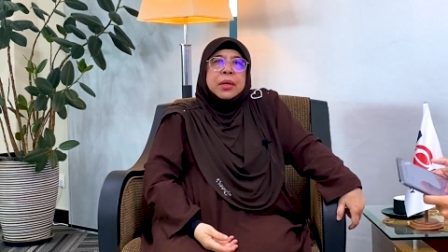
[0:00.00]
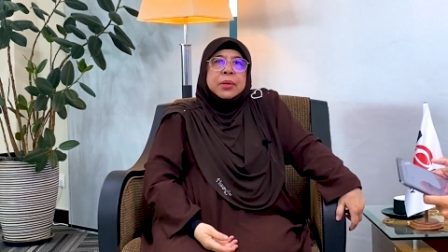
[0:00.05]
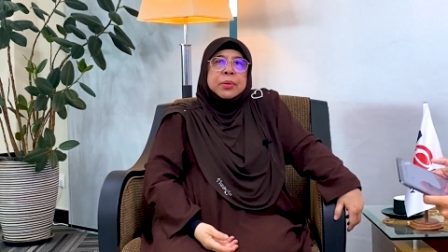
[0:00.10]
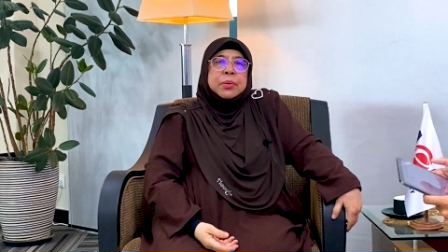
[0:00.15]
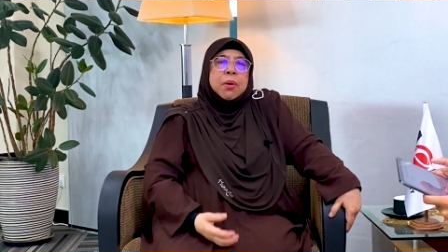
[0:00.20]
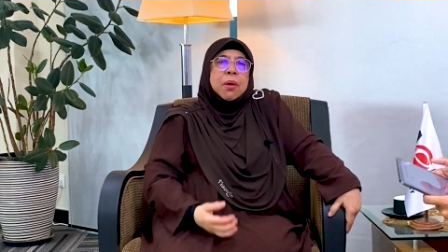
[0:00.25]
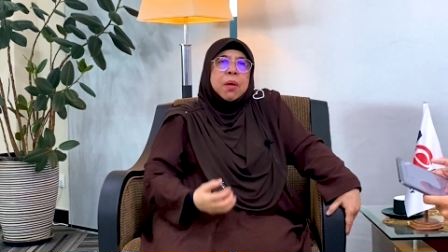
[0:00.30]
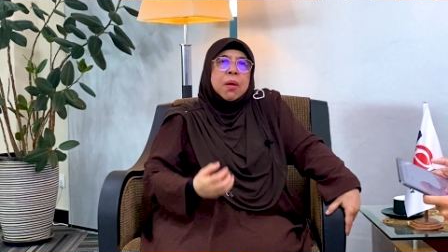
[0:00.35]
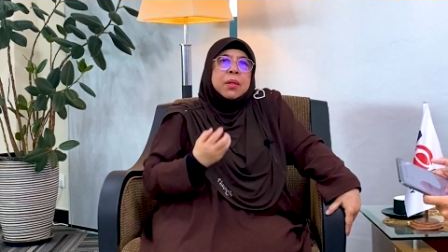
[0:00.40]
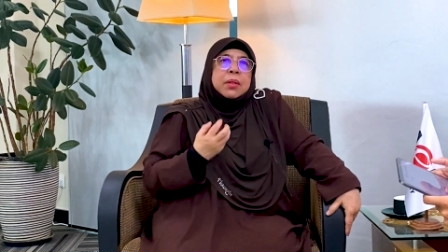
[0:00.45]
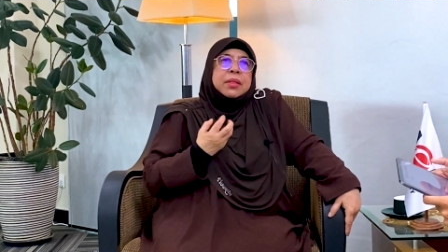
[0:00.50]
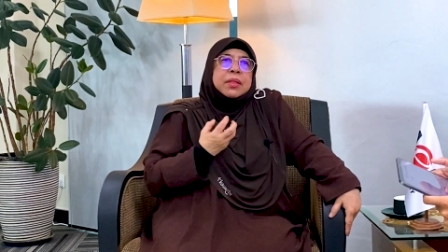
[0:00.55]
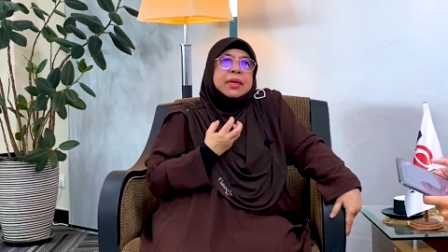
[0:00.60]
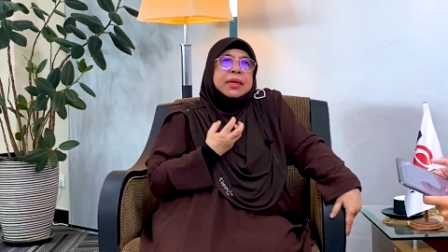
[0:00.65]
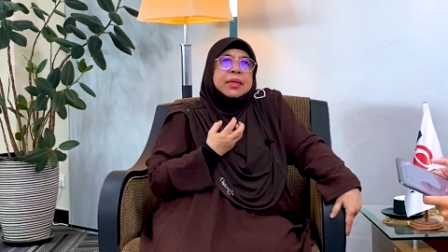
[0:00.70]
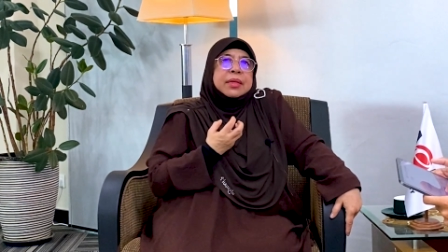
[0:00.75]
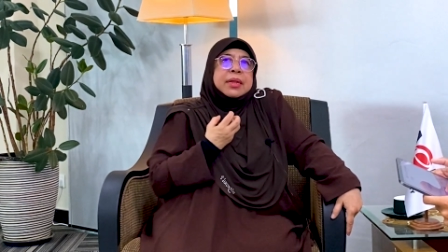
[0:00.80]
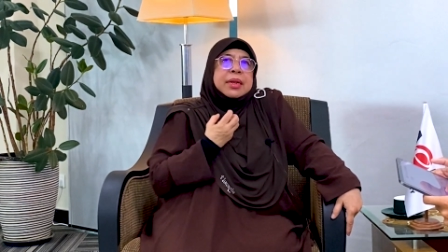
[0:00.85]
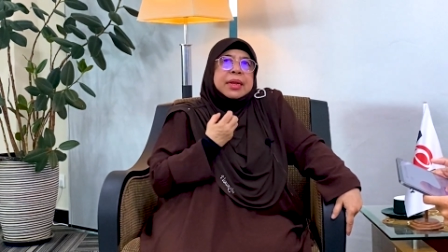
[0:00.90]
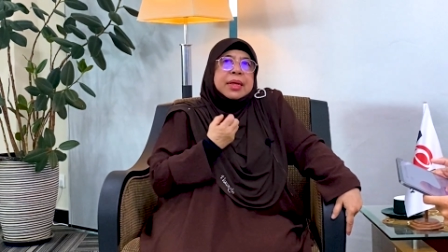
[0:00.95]
So all
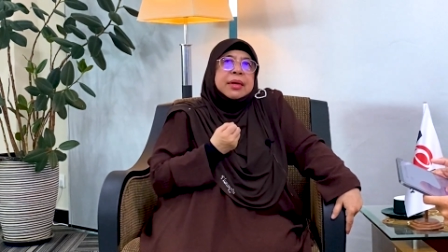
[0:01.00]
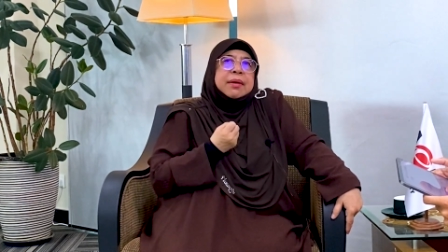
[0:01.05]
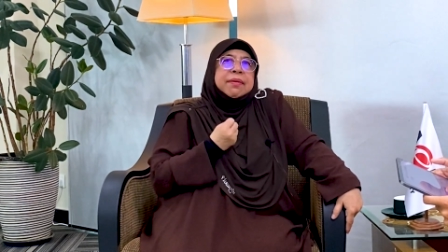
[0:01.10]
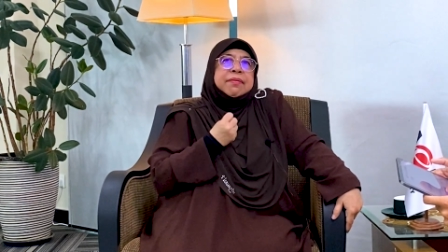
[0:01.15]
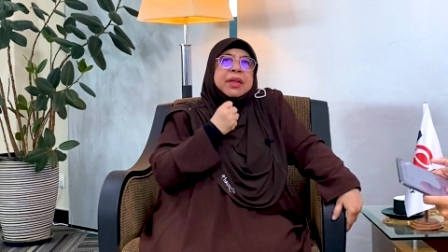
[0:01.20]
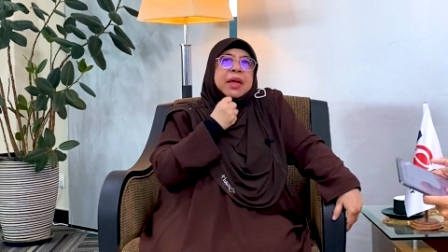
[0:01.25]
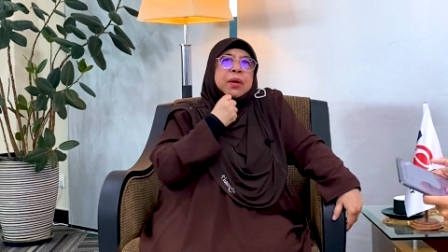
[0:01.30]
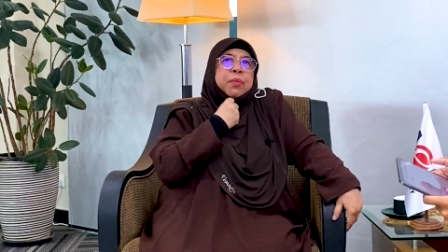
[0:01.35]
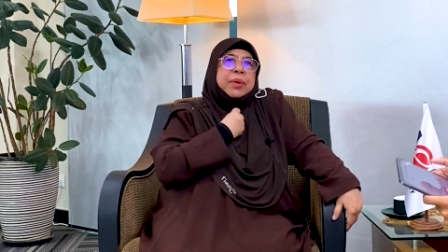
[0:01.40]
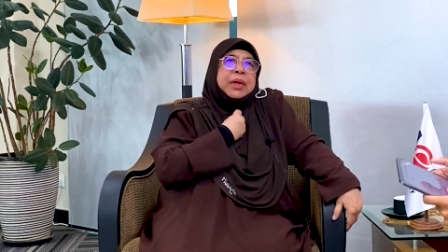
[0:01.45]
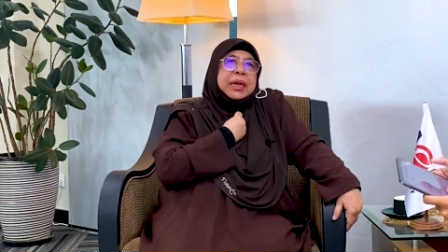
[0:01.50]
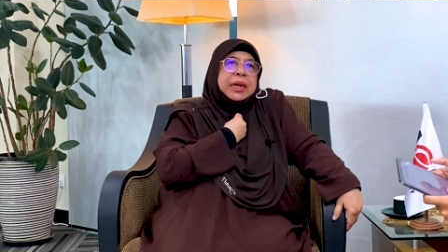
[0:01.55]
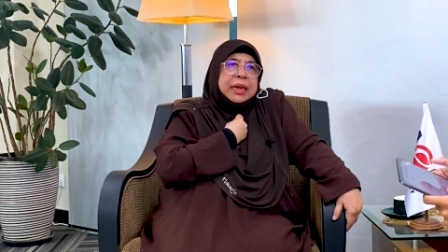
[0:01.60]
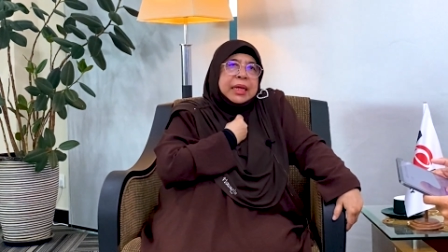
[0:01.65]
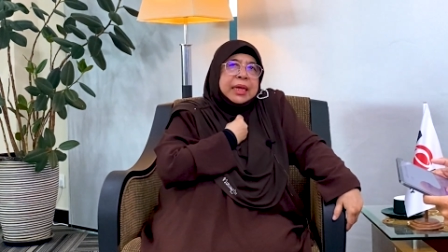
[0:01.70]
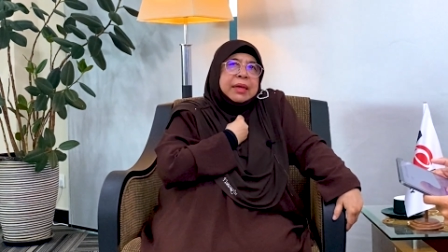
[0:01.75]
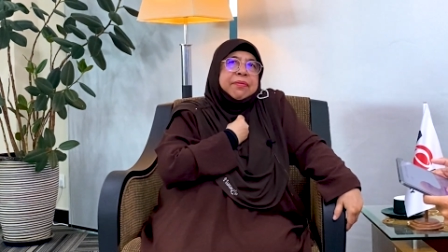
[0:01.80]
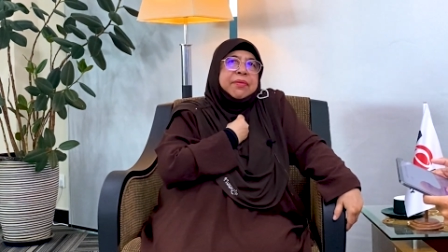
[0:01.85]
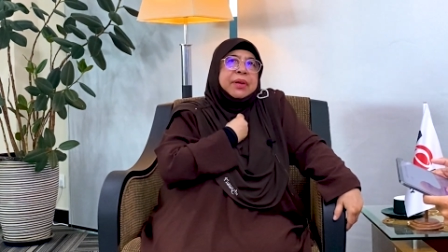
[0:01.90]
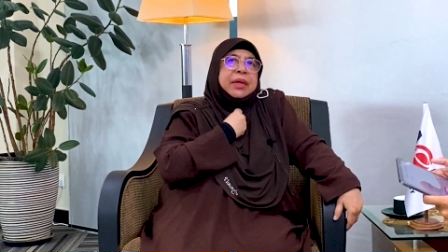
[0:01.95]
this love that we
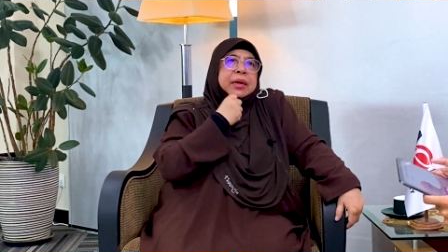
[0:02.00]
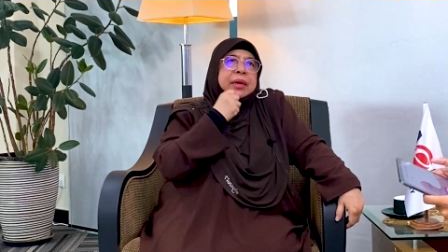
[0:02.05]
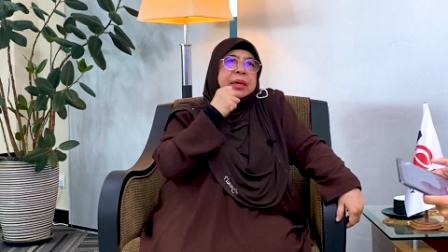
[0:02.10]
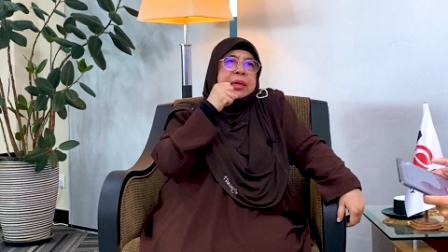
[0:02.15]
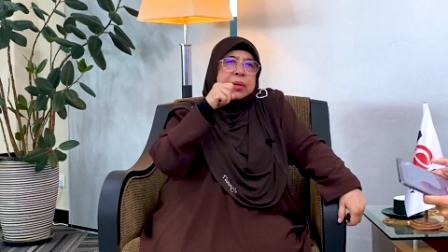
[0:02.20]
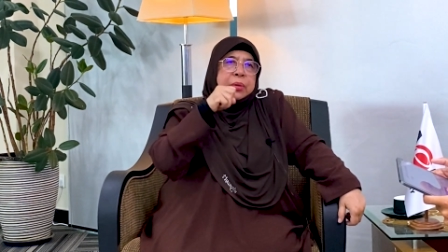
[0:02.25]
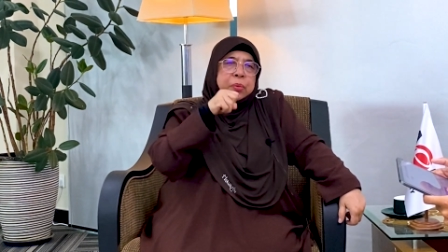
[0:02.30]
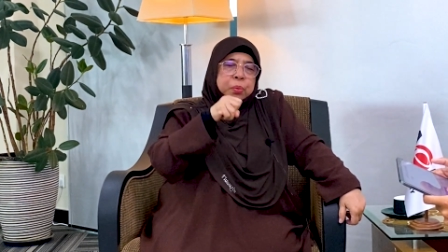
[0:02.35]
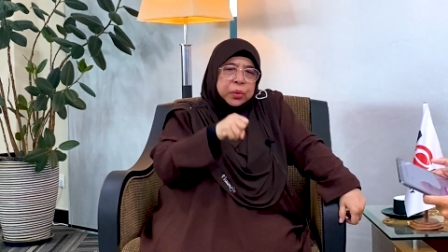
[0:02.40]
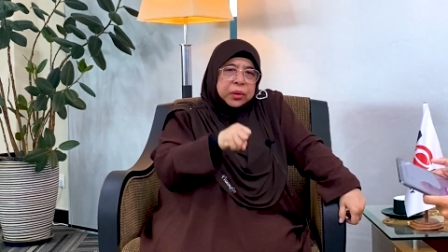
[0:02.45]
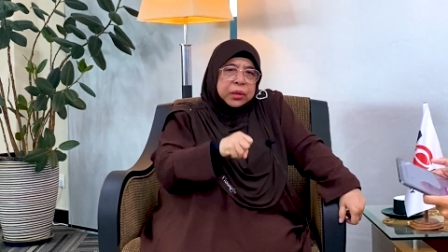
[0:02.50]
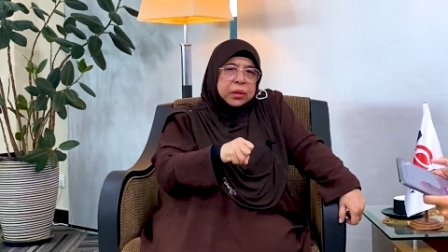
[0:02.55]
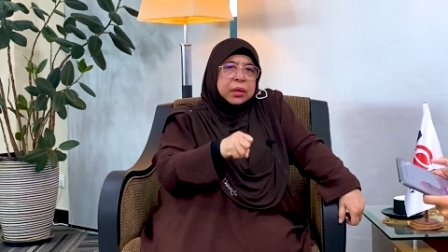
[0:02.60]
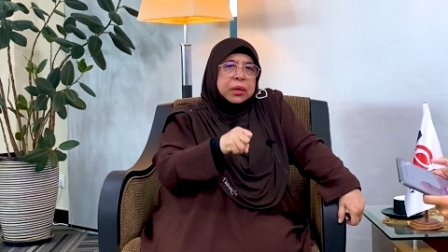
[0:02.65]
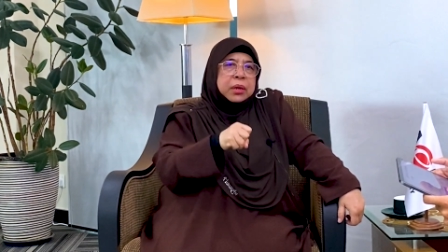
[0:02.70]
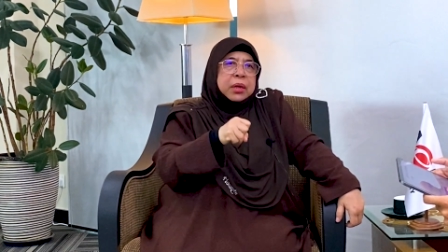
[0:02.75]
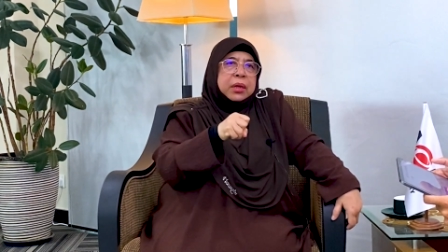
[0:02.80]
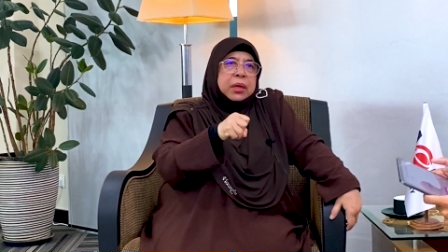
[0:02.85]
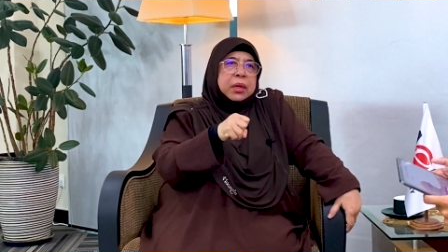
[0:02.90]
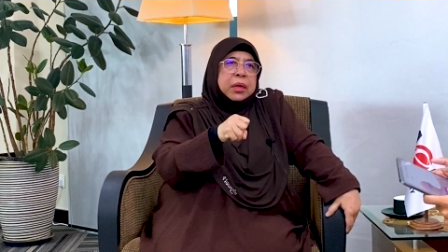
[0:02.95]
live in this
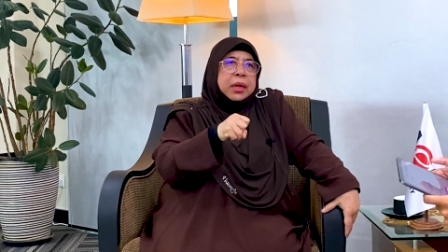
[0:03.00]
world,